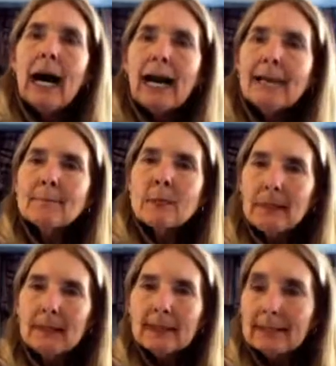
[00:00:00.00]
I'm
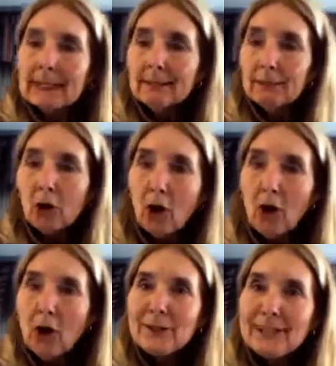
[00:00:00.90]
speaking for
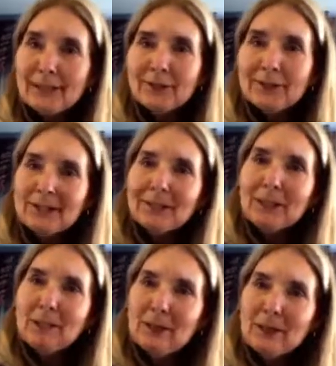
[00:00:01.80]
all senior living
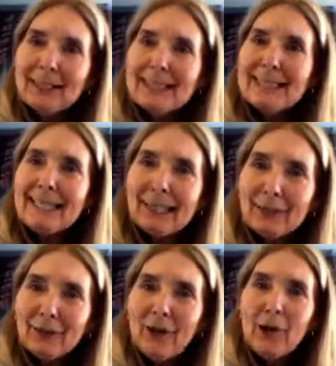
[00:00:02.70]
communities that
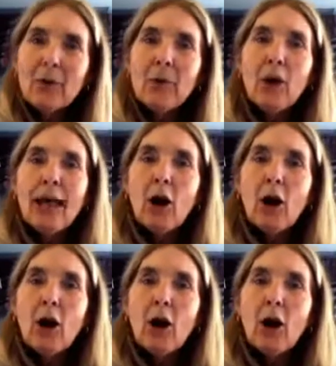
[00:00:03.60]
I know.